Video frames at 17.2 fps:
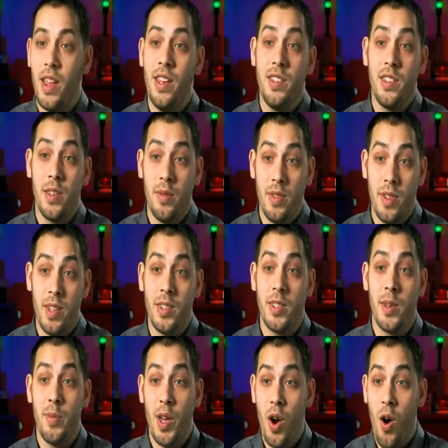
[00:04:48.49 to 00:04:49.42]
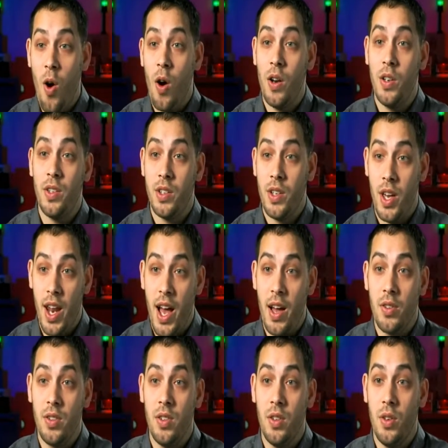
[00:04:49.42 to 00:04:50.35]
these things can be hard to get
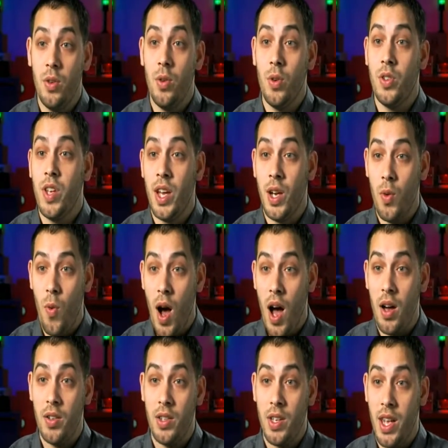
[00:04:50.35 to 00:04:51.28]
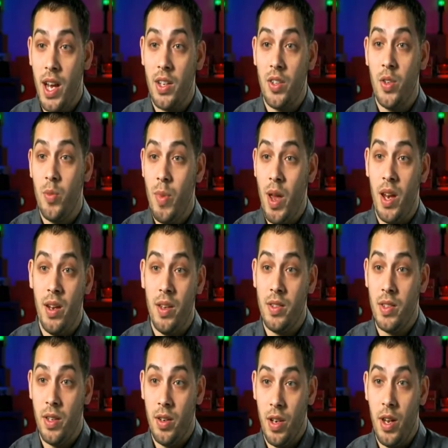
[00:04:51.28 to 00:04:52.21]
out to or take a while to get out to
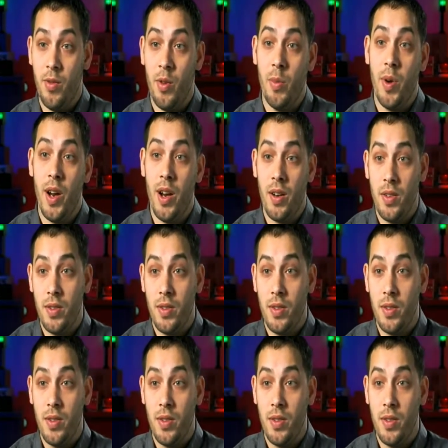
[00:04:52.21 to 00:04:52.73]
maintenance and repair.